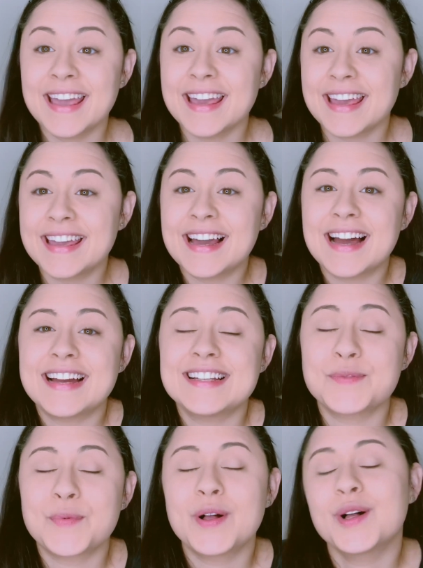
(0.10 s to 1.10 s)
Hey guys,
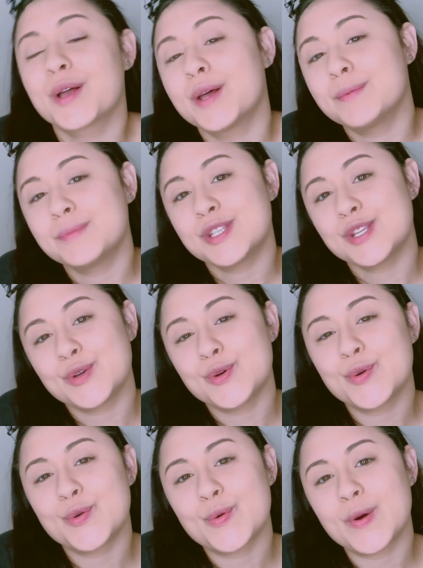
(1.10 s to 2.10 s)
welcome
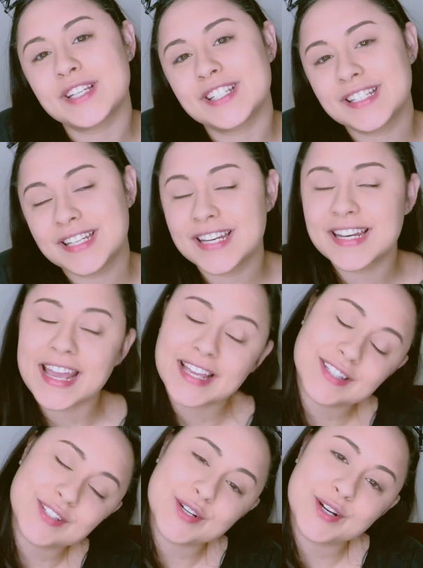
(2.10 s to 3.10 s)
to question and
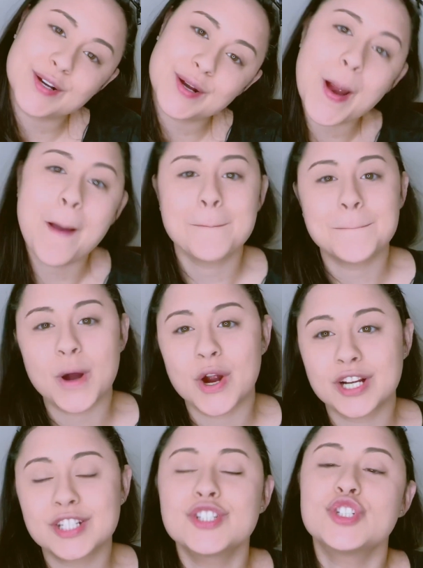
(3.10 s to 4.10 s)
answer
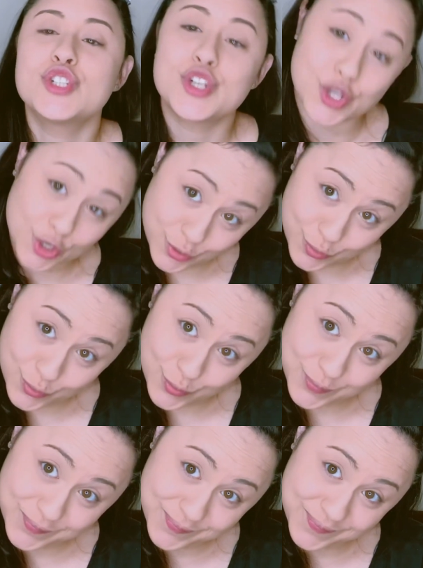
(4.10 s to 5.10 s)
part
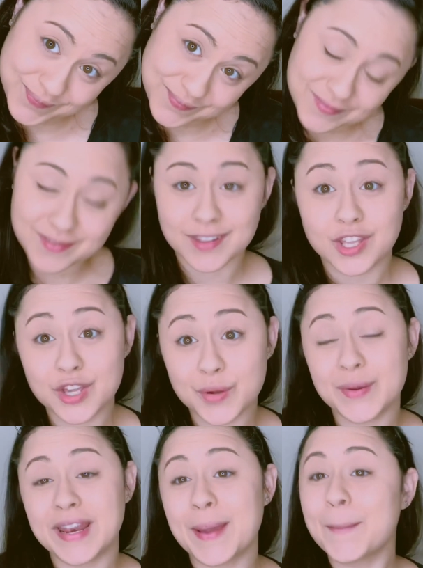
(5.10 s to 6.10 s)
2.
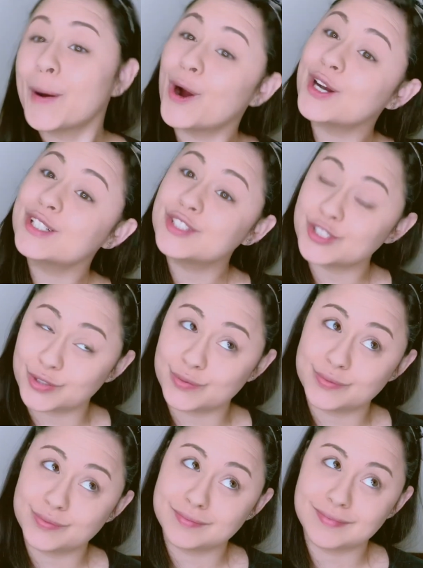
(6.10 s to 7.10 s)
Q&A part
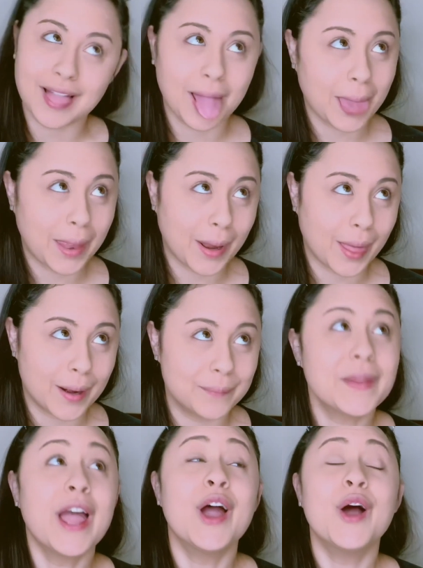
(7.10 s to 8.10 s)

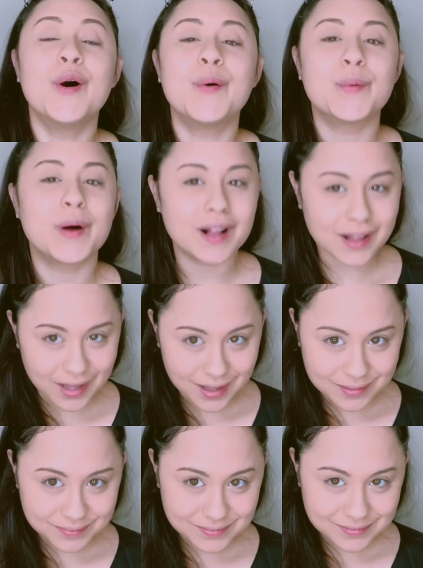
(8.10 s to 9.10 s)
2.
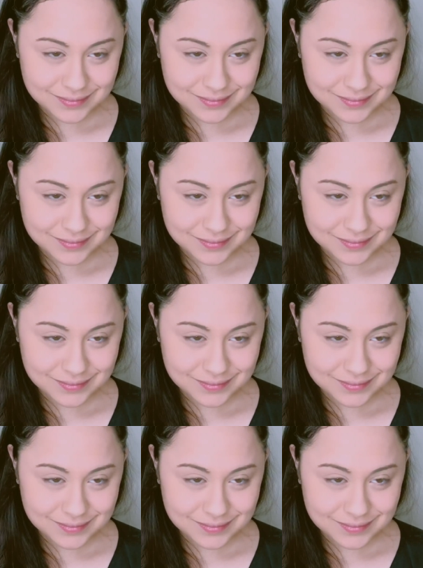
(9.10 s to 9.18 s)
Welcome.